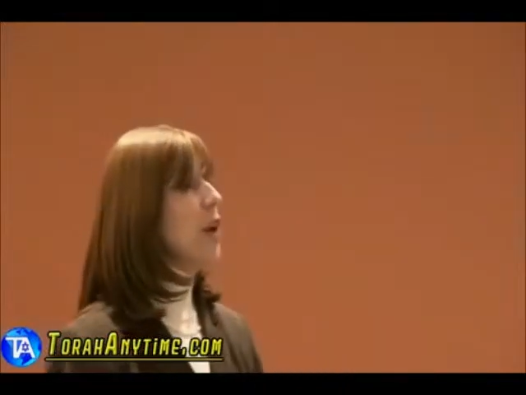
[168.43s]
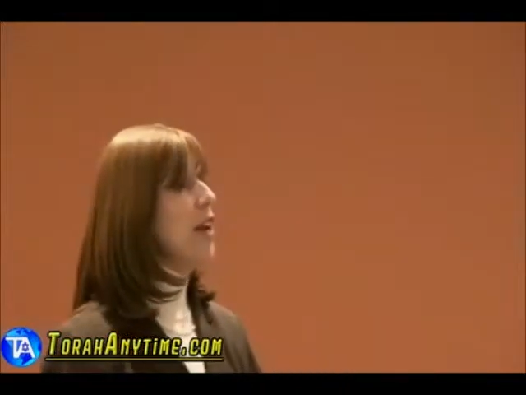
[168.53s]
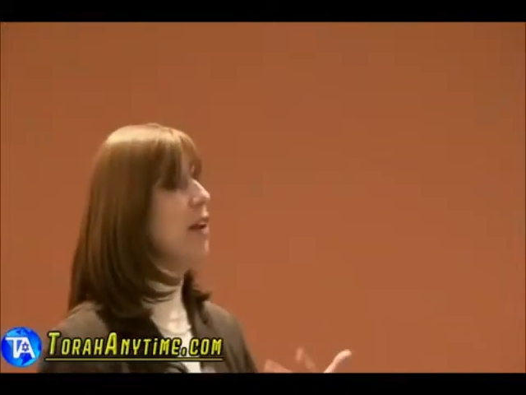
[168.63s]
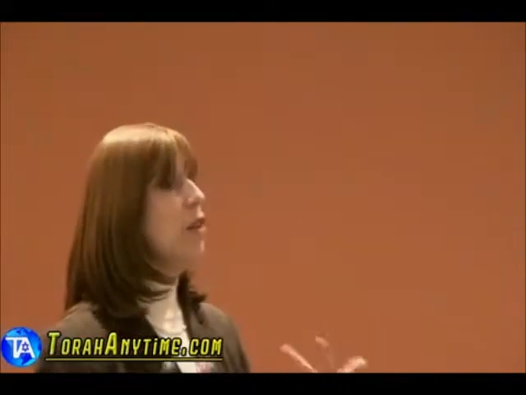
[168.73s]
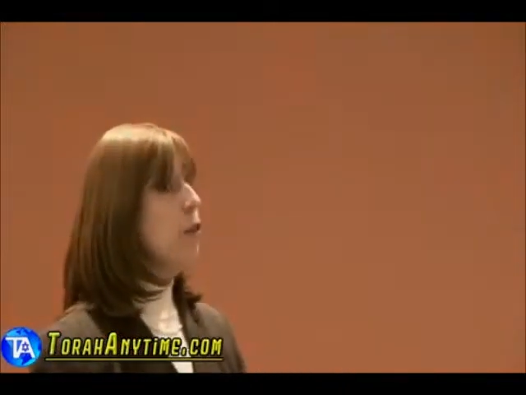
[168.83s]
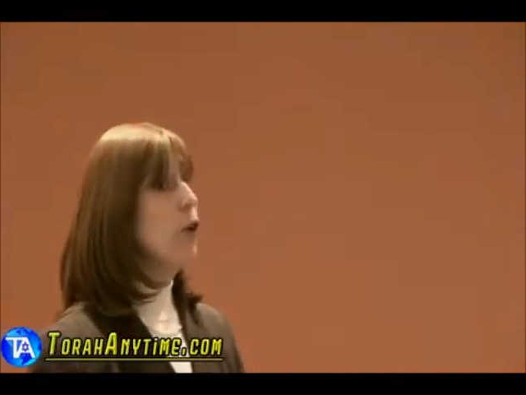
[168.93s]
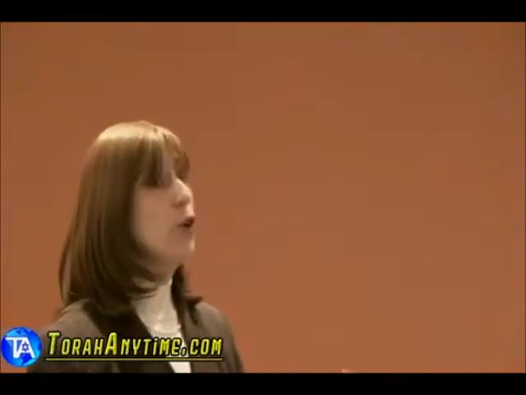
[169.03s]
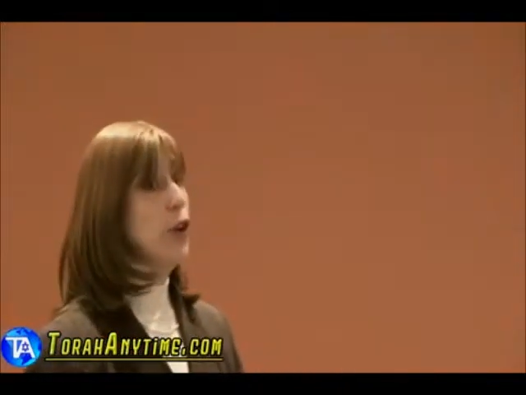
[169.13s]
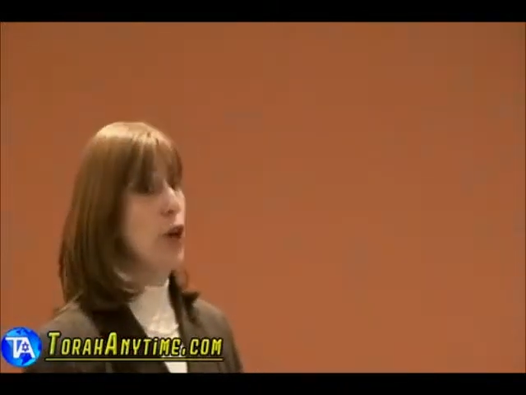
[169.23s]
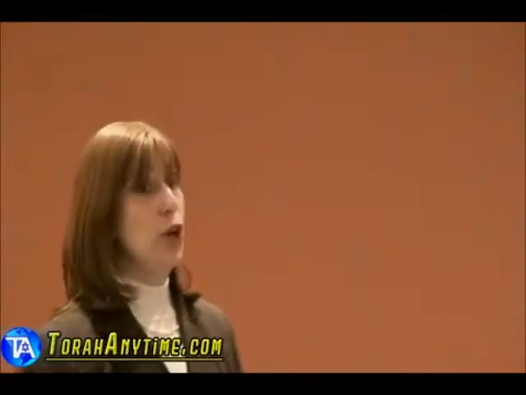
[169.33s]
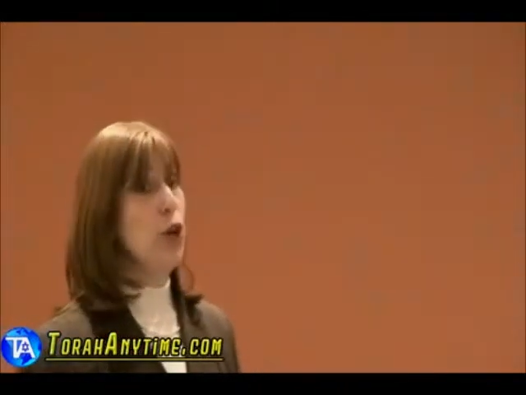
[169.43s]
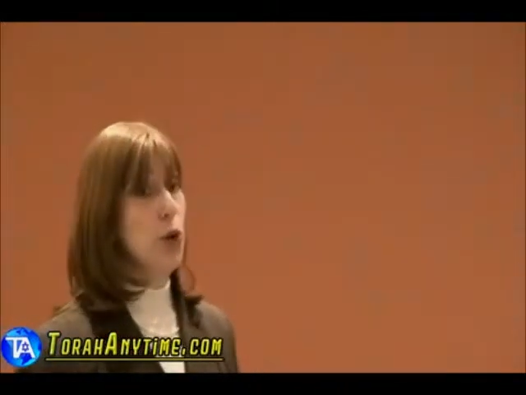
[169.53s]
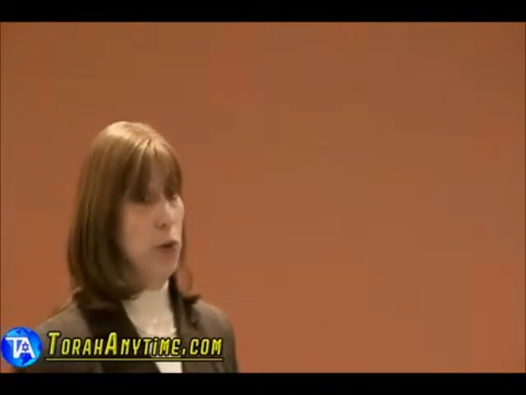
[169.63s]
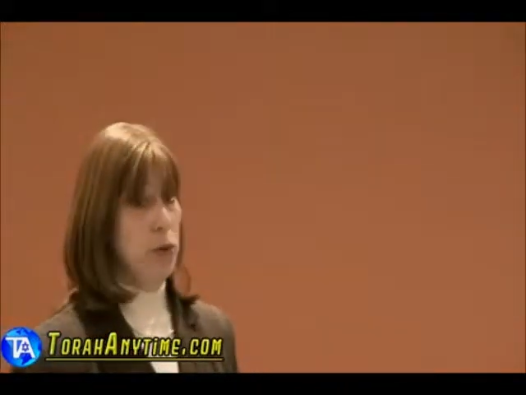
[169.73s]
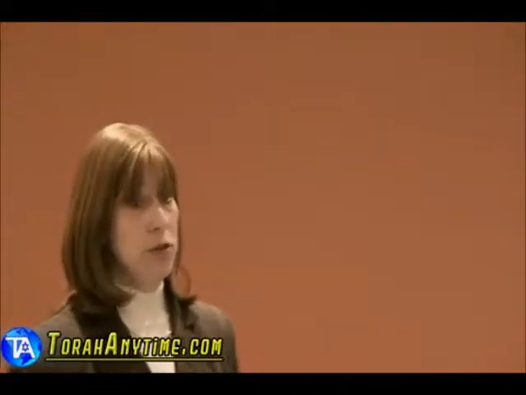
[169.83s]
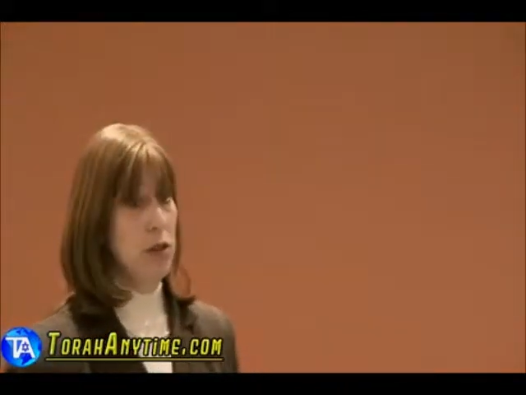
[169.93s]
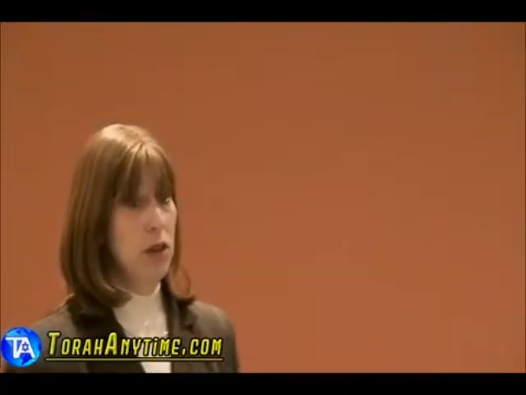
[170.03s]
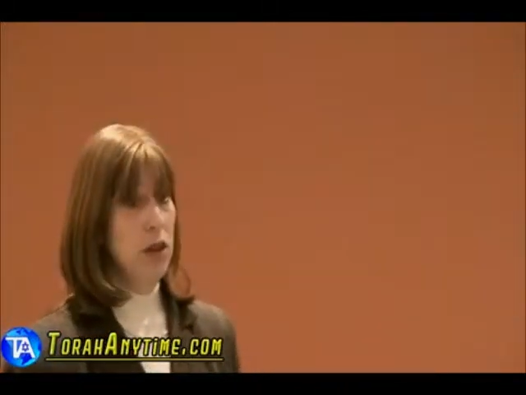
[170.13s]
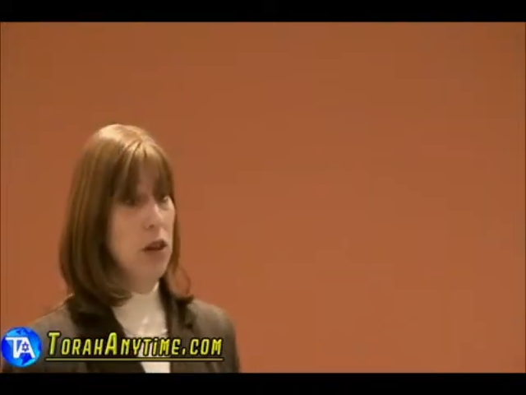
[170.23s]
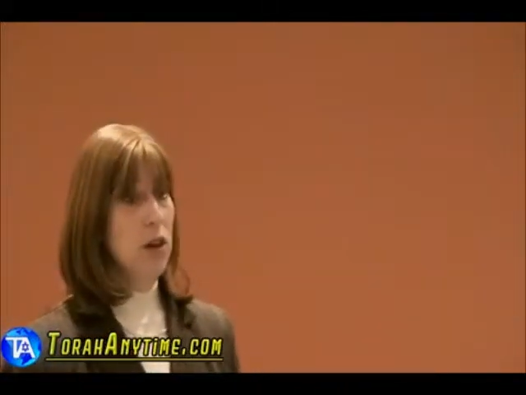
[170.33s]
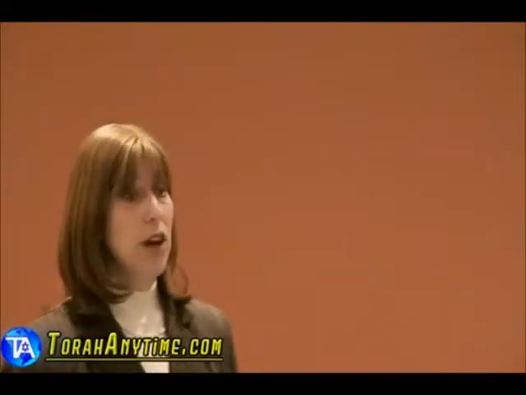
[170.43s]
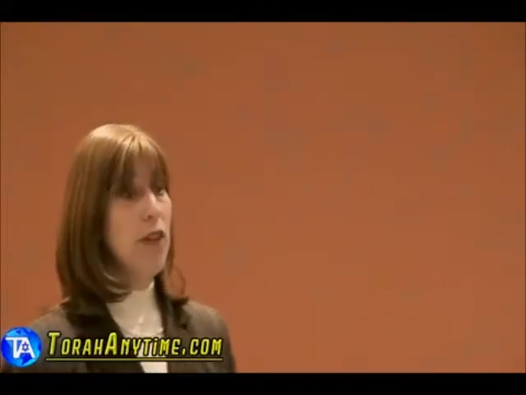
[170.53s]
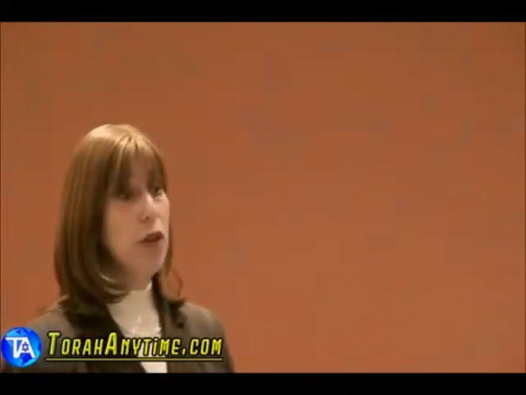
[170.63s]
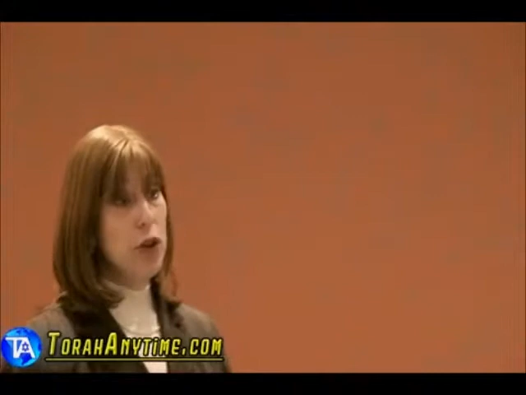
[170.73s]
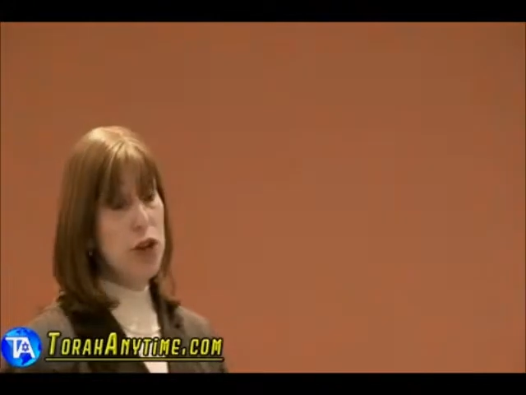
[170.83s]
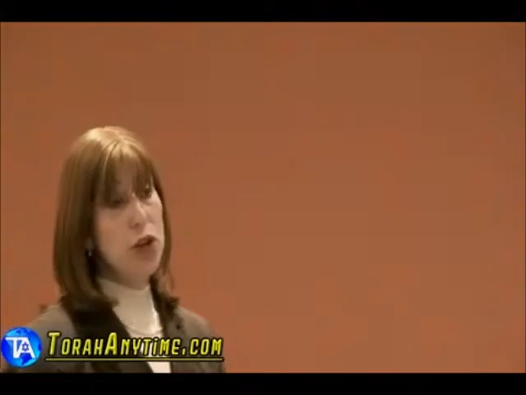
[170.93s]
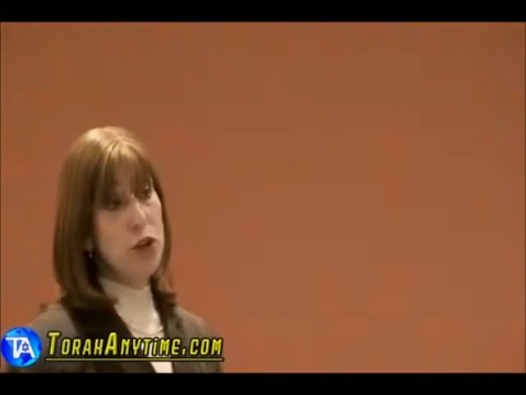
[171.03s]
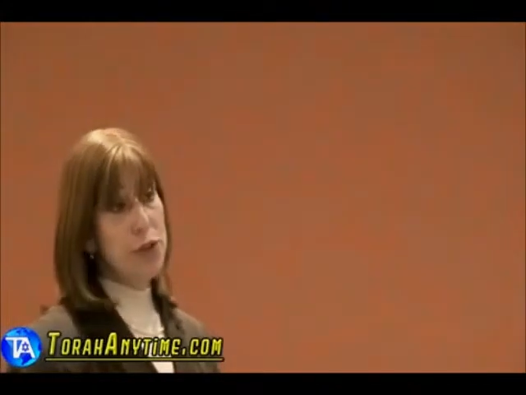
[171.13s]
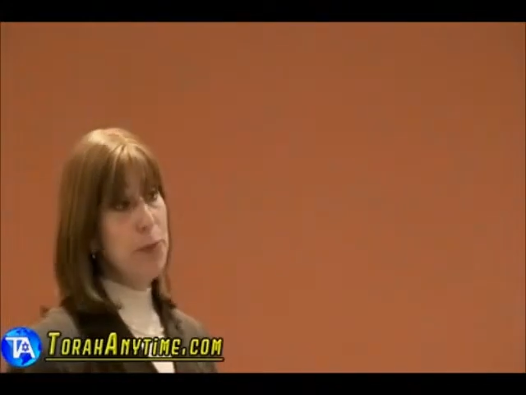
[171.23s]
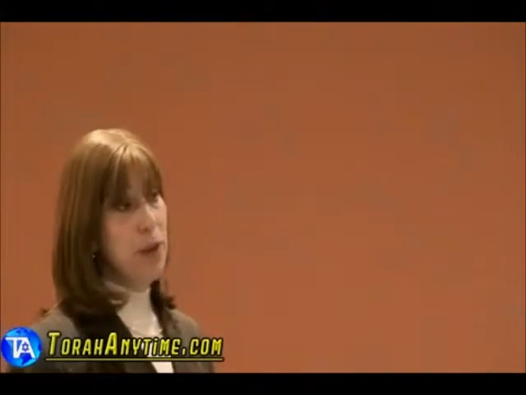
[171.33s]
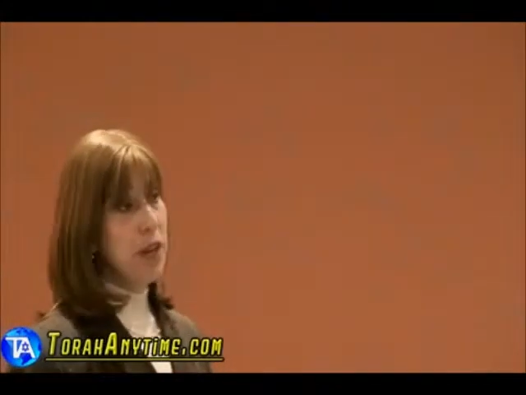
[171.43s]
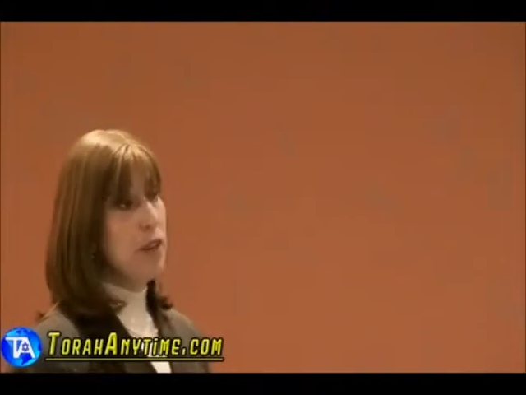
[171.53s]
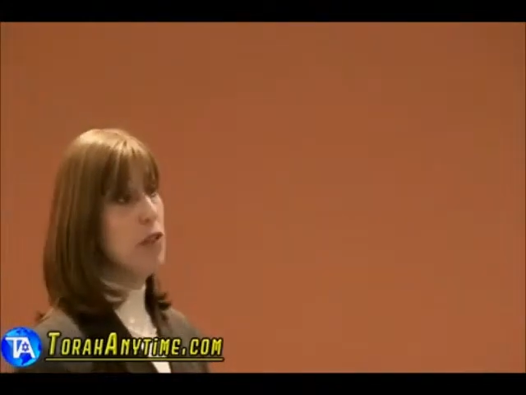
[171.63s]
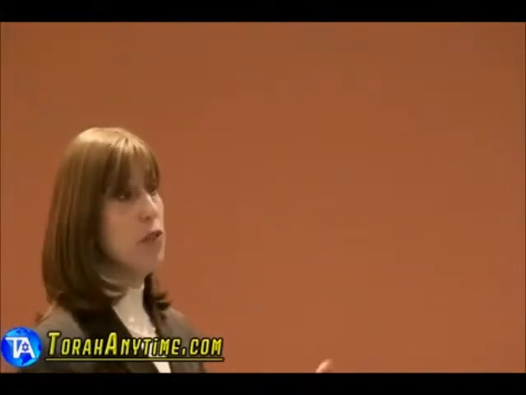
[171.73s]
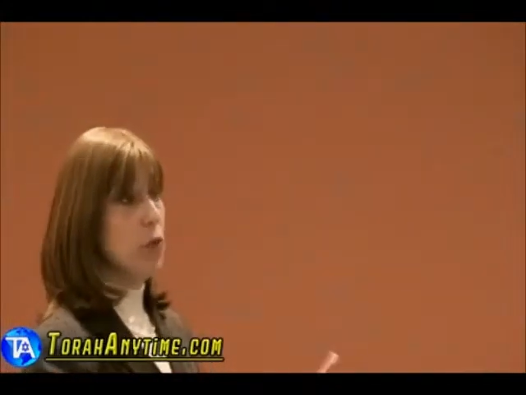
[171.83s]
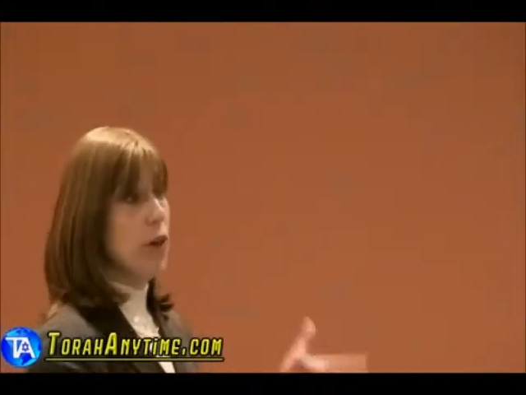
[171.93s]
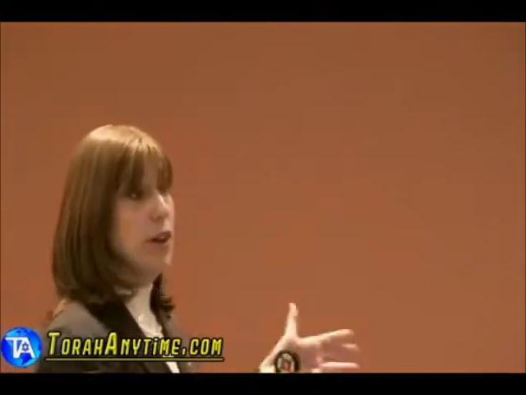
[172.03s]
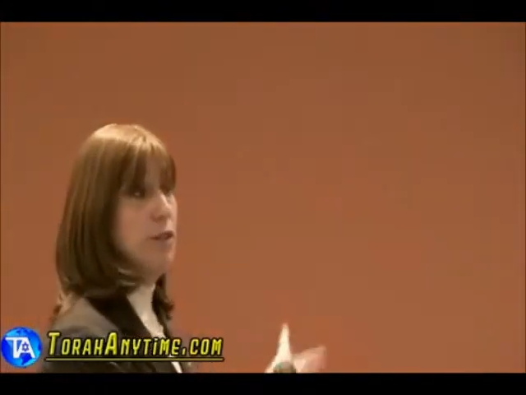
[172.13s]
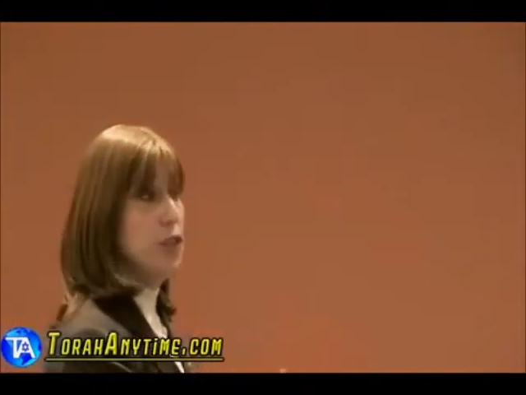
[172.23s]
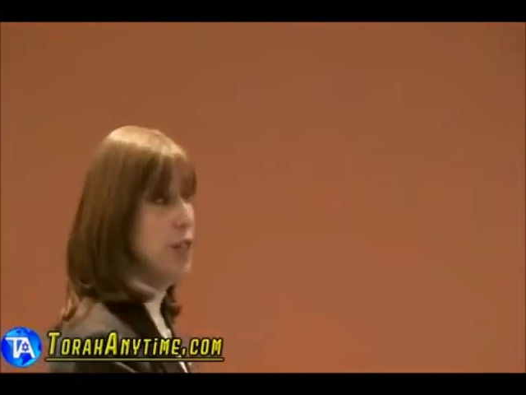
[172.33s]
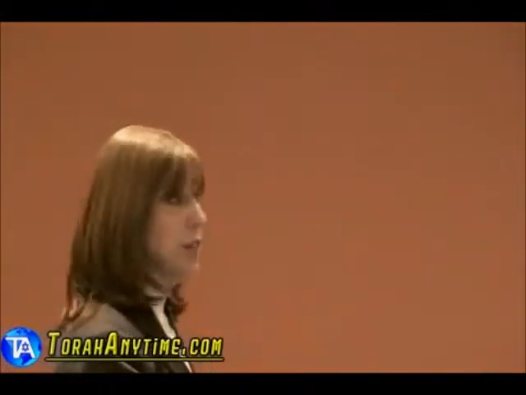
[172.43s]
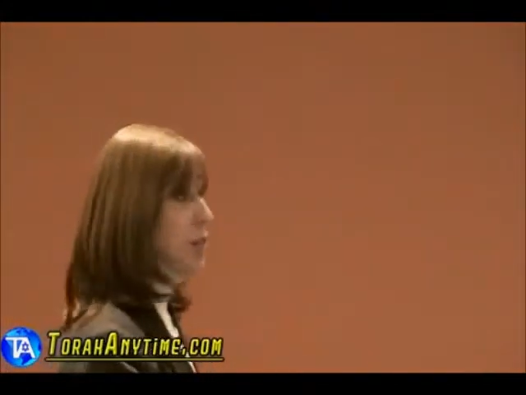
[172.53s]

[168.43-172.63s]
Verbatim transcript: spreading the good news. Okay, the good news being the story of